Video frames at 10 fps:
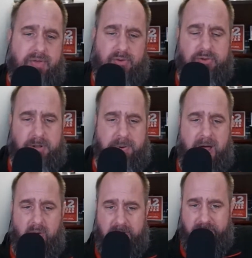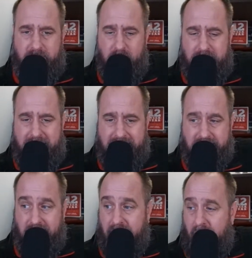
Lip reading: the power of Q&A is there.